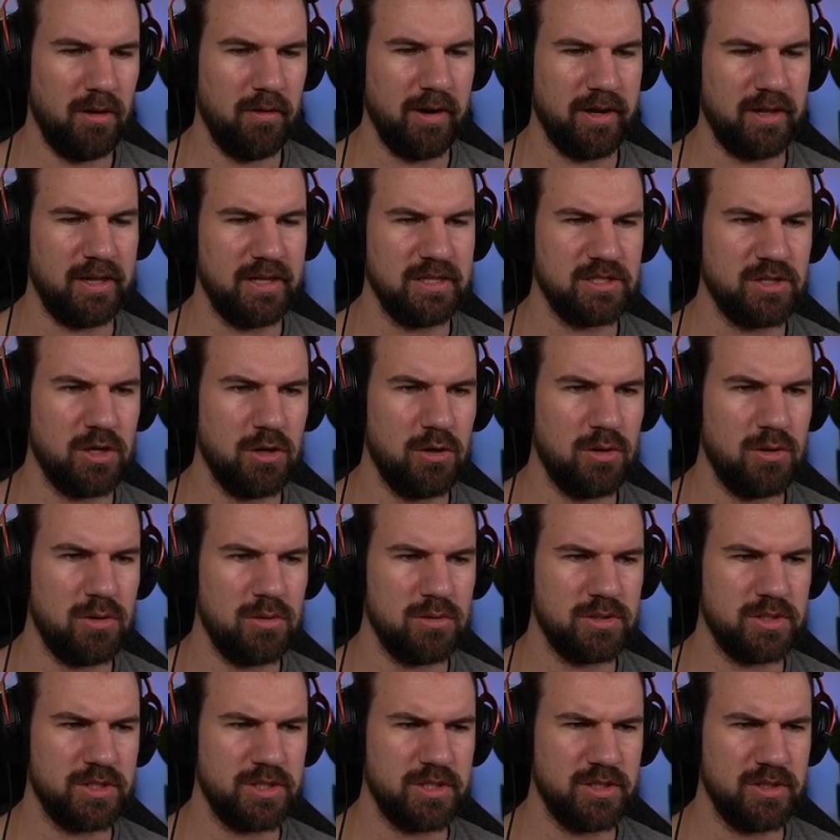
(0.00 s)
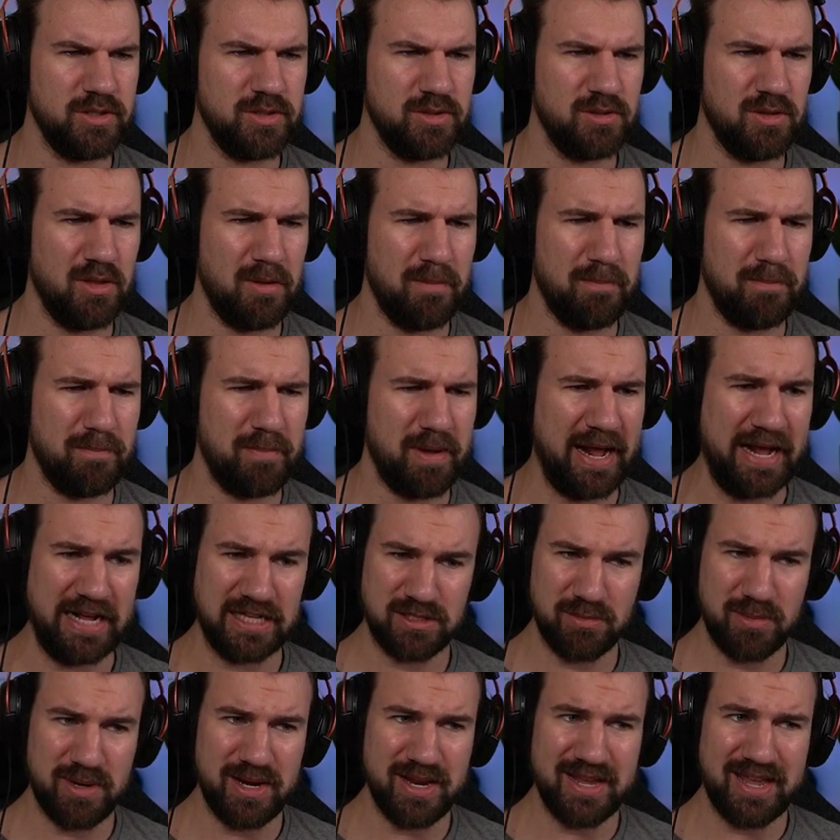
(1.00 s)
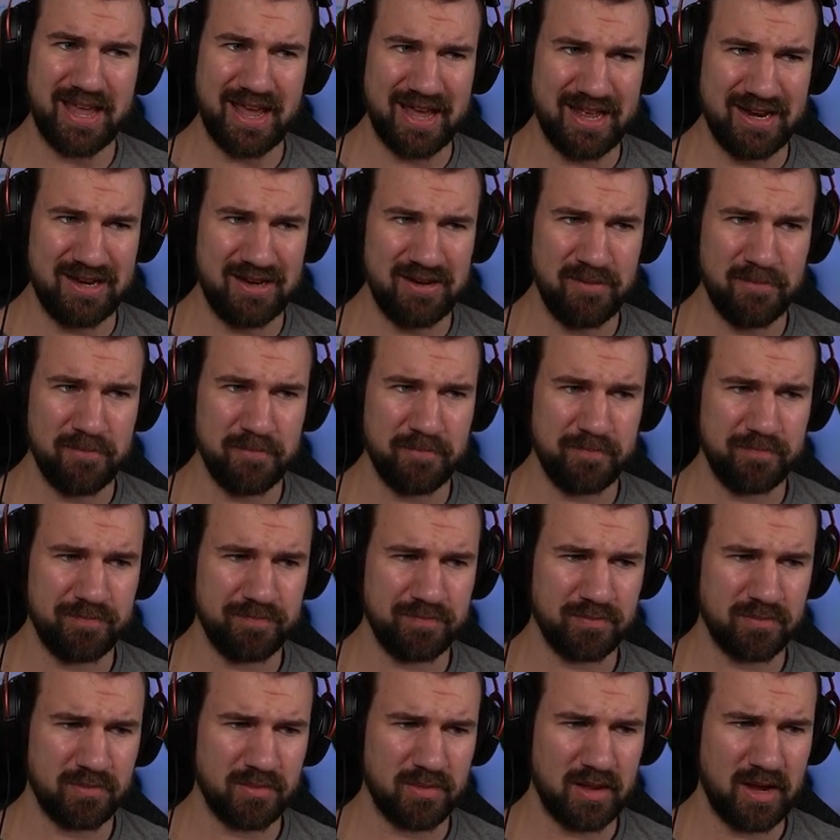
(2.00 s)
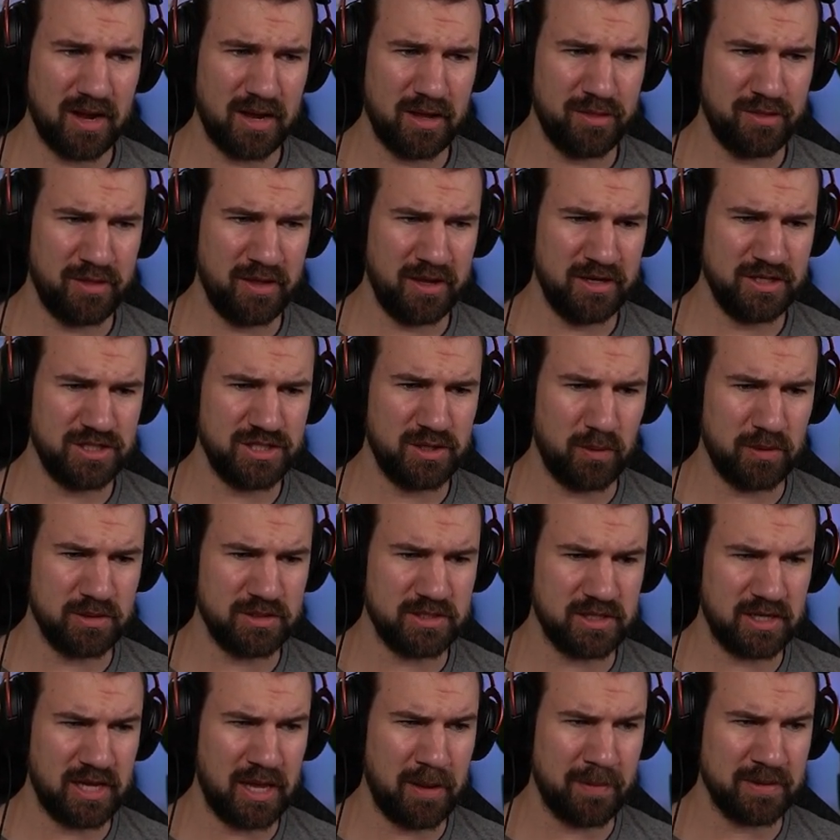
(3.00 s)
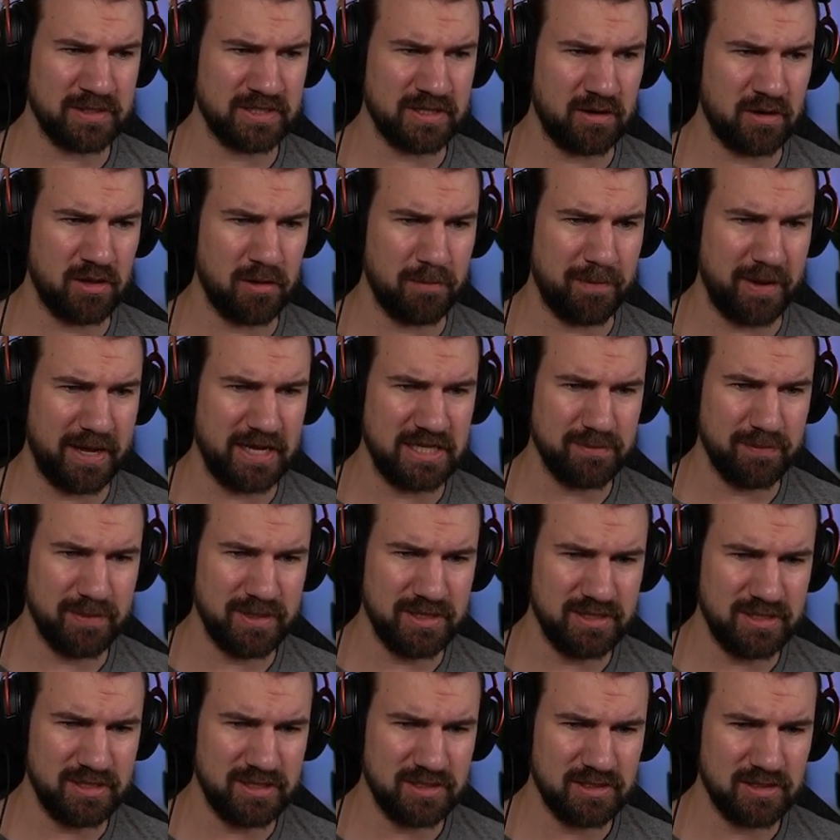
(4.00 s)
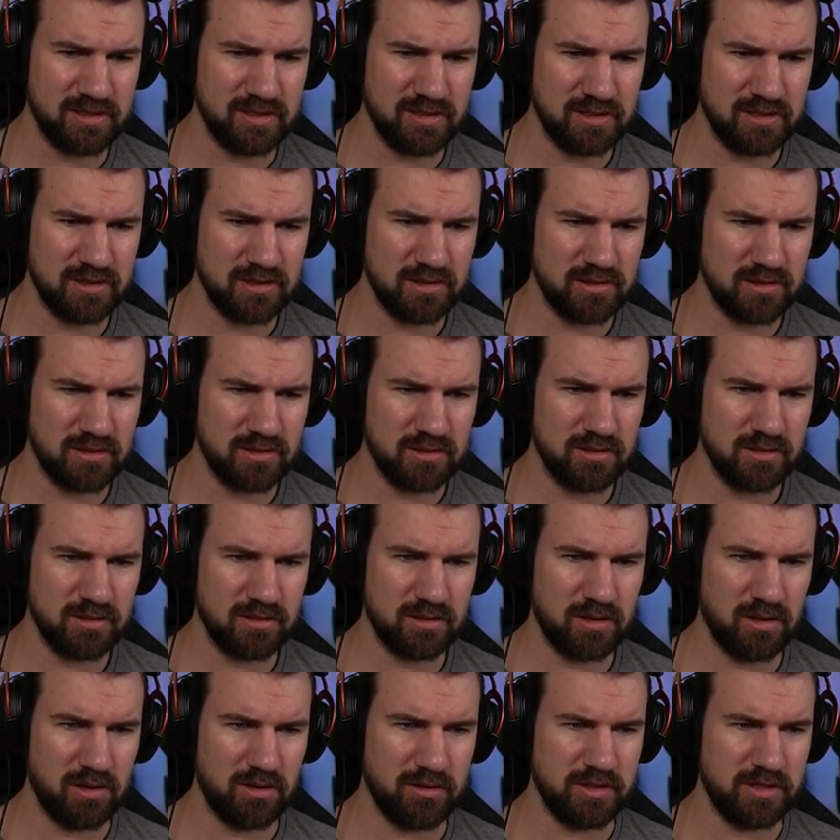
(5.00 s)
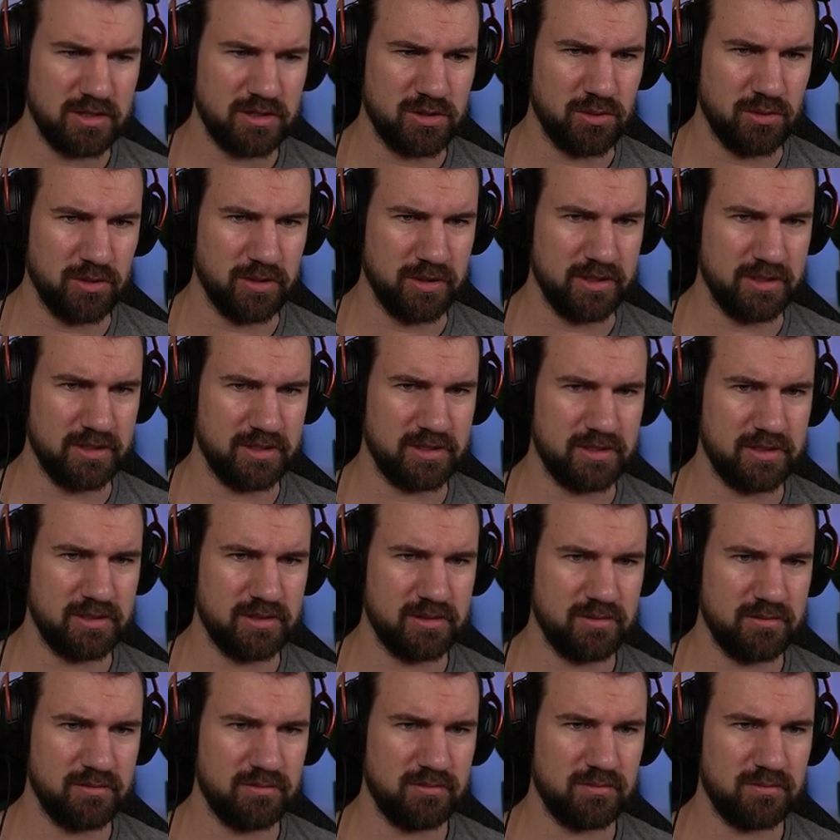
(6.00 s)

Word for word: All right, let's go to the basement again. I think she wants to keep us out of the basement. All the toys.